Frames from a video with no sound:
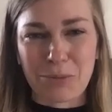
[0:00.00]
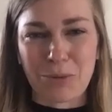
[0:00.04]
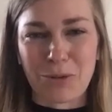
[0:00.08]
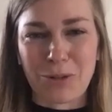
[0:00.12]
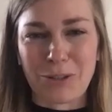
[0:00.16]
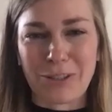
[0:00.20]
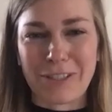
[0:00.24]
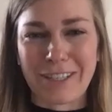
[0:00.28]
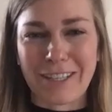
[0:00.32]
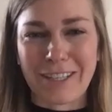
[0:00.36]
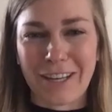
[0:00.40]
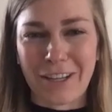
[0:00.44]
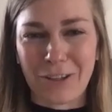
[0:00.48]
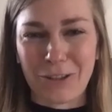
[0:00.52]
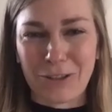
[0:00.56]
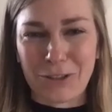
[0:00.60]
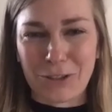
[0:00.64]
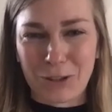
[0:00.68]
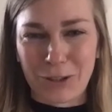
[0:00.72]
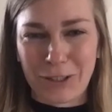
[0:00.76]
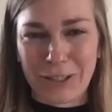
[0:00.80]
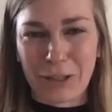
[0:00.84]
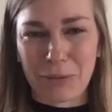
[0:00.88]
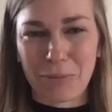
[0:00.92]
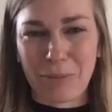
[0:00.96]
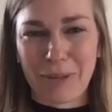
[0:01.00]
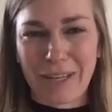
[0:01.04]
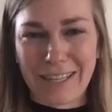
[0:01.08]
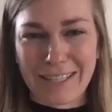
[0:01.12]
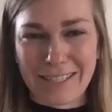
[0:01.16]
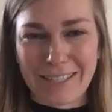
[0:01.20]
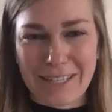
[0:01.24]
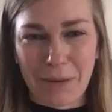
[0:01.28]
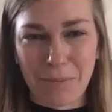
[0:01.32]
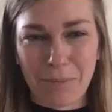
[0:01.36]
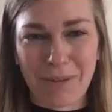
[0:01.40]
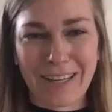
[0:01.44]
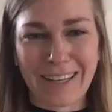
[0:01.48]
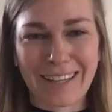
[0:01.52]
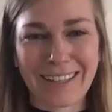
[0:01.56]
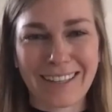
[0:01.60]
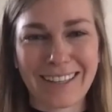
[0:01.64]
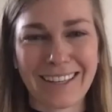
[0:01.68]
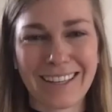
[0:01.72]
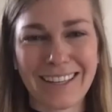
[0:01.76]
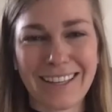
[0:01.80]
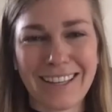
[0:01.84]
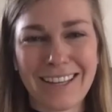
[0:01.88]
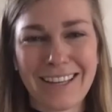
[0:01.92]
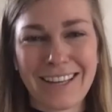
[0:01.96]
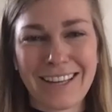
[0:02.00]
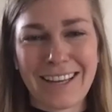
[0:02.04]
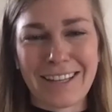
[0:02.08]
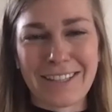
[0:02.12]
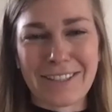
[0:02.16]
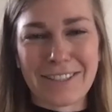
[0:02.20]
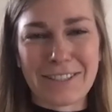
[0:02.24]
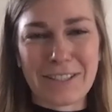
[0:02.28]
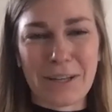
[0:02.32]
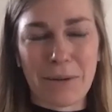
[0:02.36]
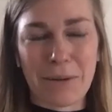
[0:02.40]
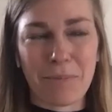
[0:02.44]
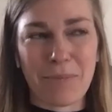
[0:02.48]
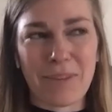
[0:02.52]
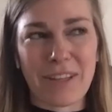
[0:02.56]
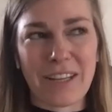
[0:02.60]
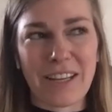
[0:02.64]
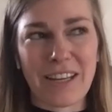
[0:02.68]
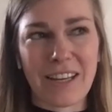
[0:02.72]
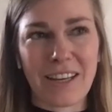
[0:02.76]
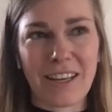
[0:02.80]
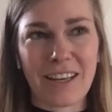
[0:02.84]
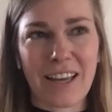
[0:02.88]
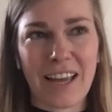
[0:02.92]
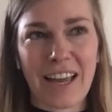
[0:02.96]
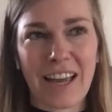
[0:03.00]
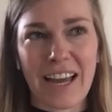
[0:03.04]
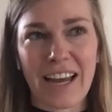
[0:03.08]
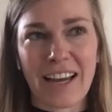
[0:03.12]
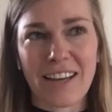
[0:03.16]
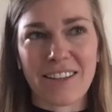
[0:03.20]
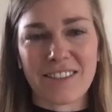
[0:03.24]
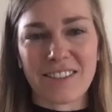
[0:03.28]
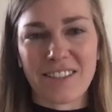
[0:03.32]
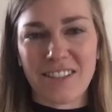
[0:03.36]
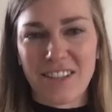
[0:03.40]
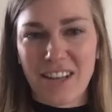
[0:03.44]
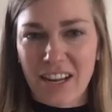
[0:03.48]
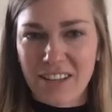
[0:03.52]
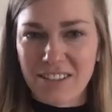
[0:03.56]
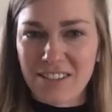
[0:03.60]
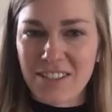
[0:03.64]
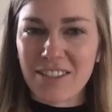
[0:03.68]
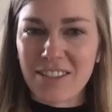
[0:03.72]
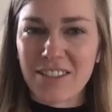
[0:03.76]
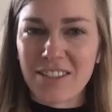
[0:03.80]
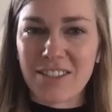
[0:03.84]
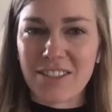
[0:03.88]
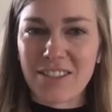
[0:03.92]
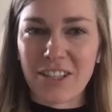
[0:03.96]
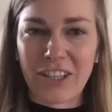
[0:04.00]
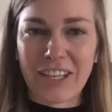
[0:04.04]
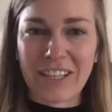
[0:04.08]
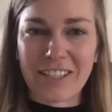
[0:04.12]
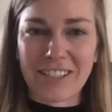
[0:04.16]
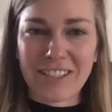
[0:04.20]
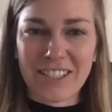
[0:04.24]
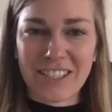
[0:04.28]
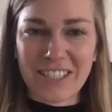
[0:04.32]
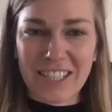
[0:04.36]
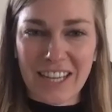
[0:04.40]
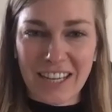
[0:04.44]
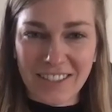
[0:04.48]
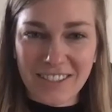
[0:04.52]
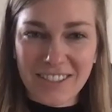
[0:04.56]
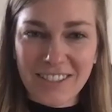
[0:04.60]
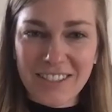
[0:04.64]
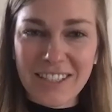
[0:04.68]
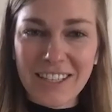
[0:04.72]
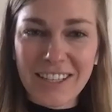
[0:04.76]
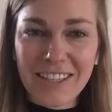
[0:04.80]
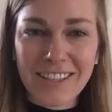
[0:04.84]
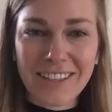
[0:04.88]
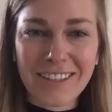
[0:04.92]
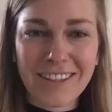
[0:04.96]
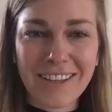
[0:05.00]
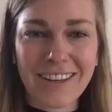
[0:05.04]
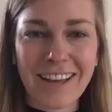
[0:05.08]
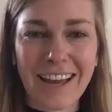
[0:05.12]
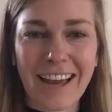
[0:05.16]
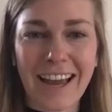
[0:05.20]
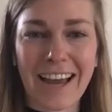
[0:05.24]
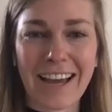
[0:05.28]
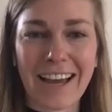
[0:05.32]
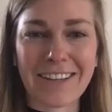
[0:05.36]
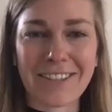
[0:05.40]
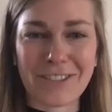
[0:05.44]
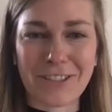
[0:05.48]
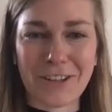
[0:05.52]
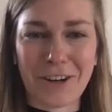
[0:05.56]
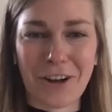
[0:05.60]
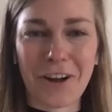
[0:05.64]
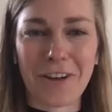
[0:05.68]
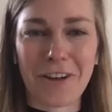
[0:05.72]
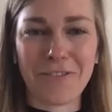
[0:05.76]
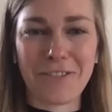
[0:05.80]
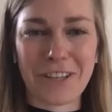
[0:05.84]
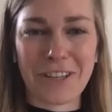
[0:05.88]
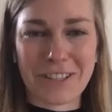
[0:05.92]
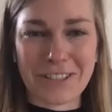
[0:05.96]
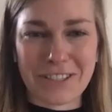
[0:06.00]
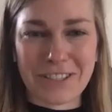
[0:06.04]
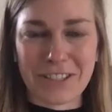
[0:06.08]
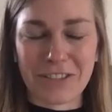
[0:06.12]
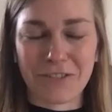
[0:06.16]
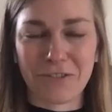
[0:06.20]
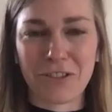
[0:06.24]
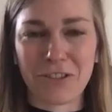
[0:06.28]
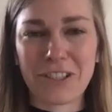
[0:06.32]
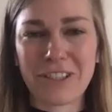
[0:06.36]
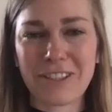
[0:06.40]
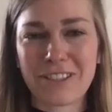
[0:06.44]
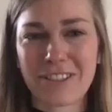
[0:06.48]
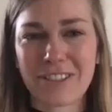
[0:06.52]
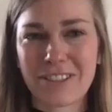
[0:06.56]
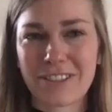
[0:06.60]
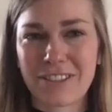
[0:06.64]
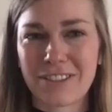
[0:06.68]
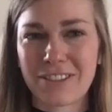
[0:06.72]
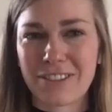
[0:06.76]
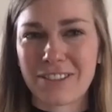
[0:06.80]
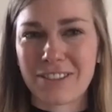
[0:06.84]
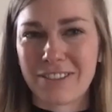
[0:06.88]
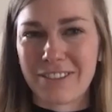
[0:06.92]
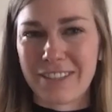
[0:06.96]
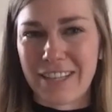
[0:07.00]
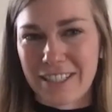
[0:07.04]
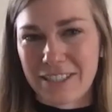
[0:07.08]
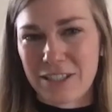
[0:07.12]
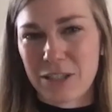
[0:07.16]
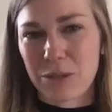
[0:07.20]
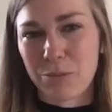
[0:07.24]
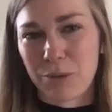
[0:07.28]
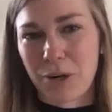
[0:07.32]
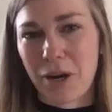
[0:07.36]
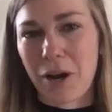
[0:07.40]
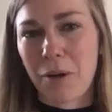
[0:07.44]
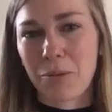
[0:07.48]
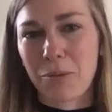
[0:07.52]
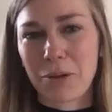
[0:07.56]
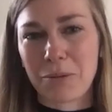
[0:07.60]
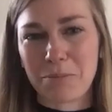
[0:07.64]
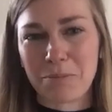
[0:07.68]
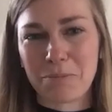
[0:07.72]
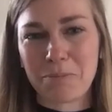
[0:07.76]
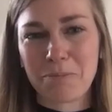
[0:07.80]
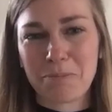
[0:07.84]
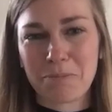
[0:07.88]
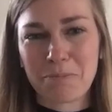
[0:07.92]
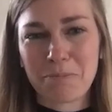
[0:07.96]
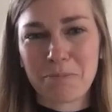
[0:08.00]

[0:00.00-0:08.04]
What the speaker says: pulled together during a pandemic and something as necessary as testing has an obvious difference, that's a problem.